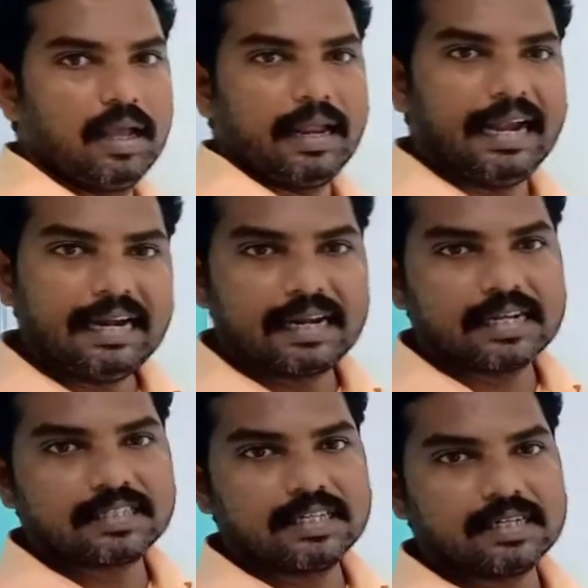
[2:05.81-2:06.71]

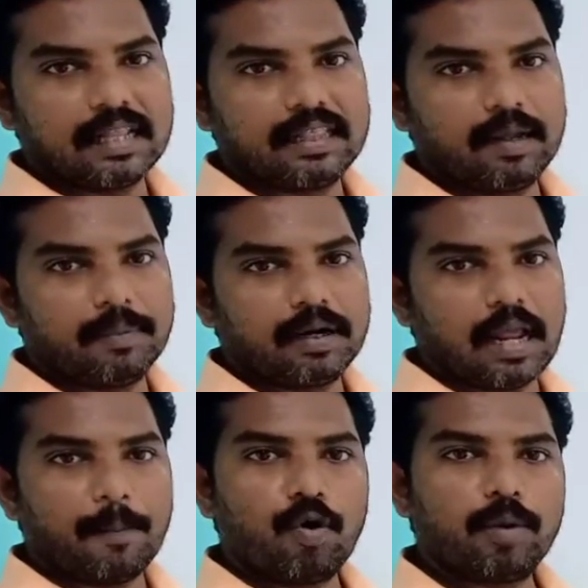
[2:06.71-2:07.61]
Interest is nothing but
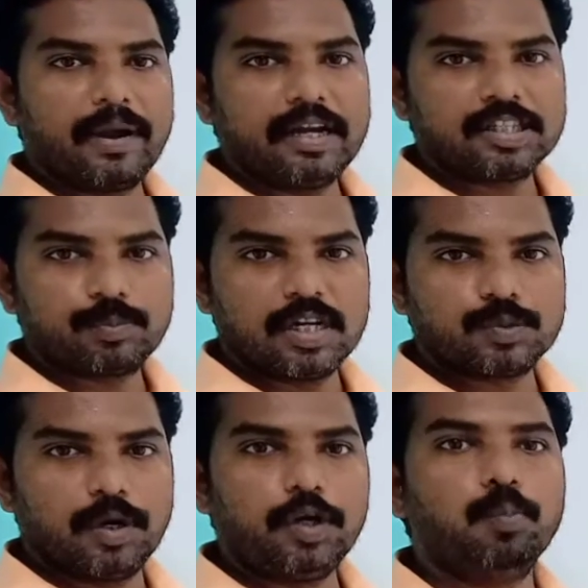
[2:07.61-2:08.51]
amount minus
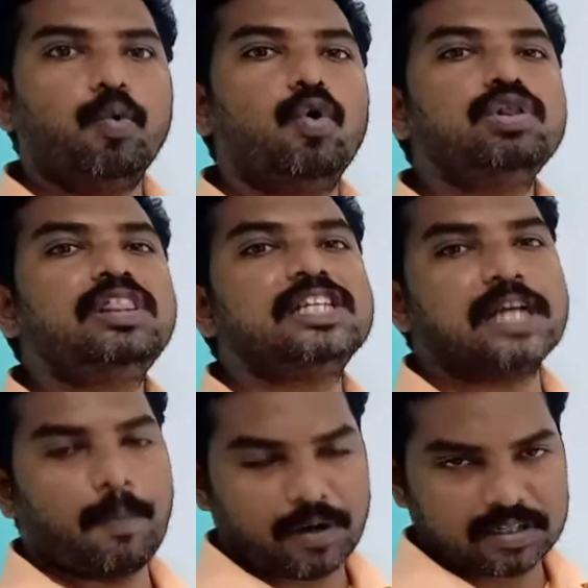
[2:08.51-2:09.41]
principal in both the
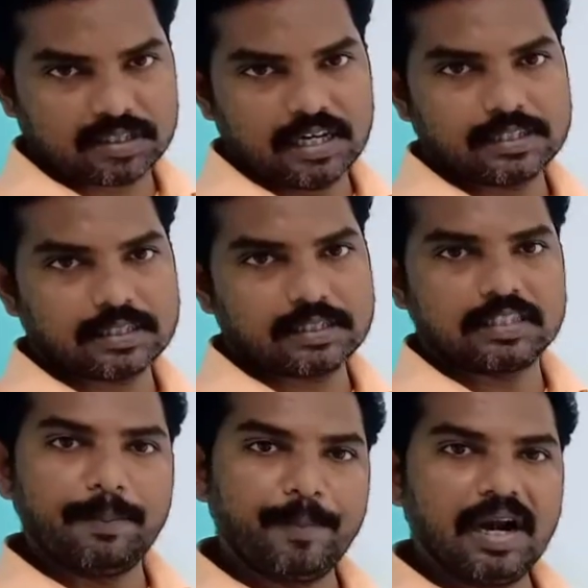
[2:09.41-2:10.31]
chapters, that is
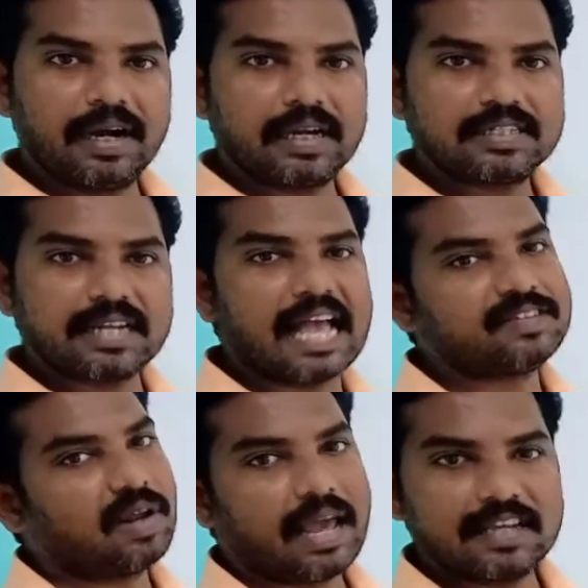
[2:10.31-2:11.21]
simple interest as
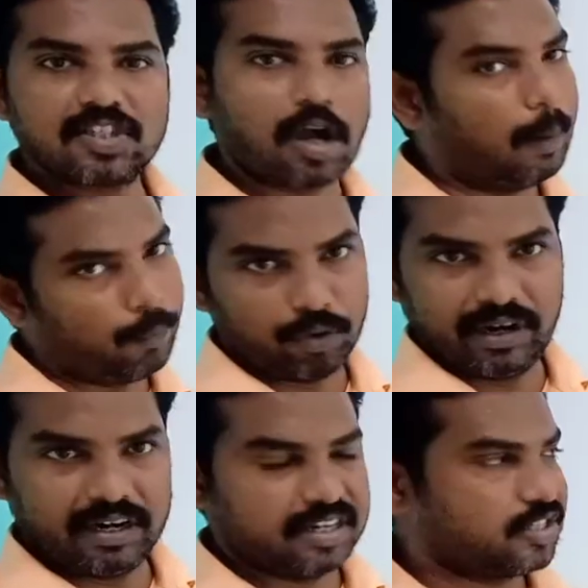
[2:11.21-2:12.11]
well as
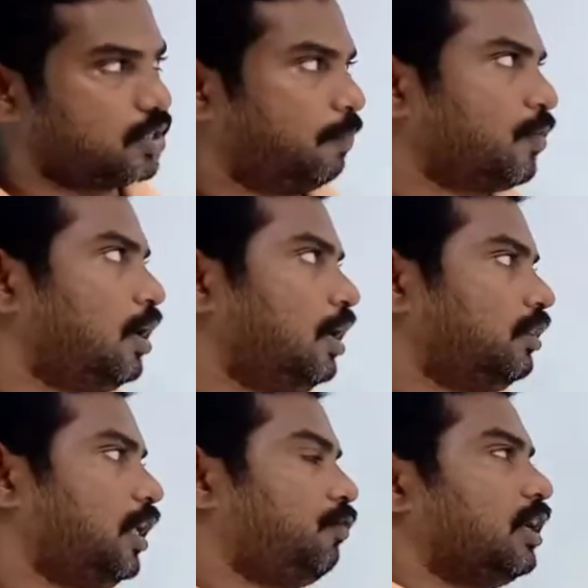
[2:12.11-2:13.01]
compound interest.
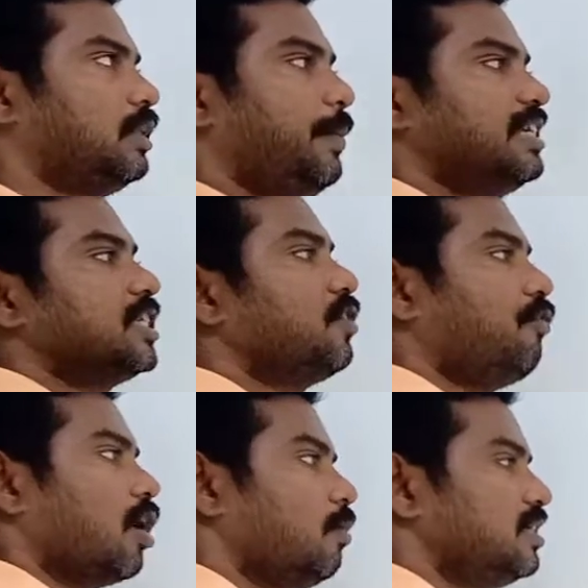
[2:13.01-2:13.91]
Therefore, the basic
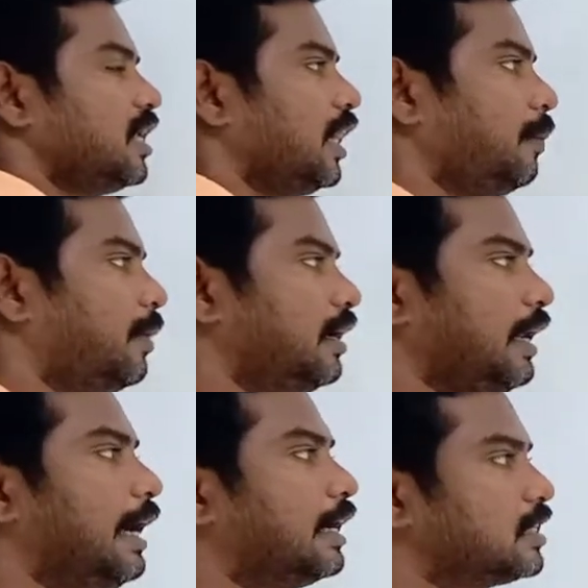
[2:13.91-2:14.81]
formula is nothing but
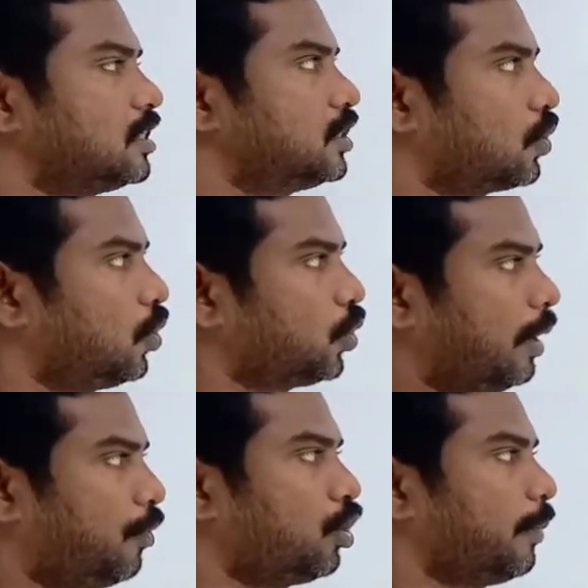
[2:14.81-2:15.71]
interest is equal to
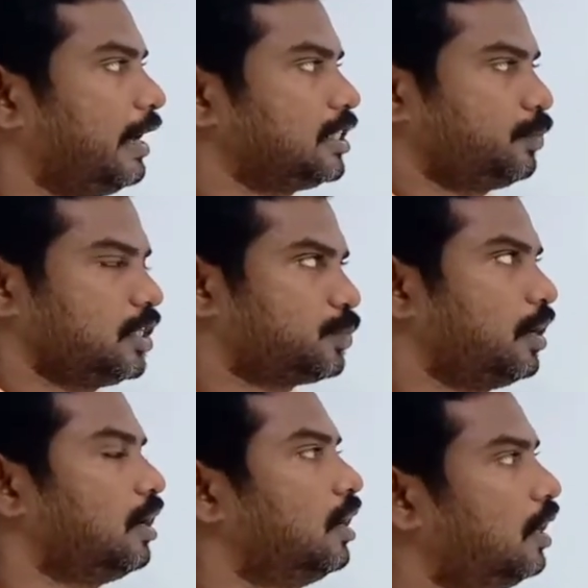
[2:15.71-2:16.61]
amount minus
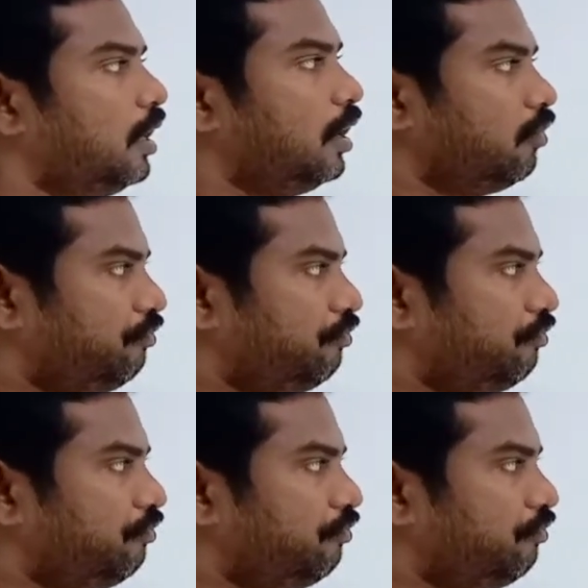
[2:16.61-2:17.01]
principal.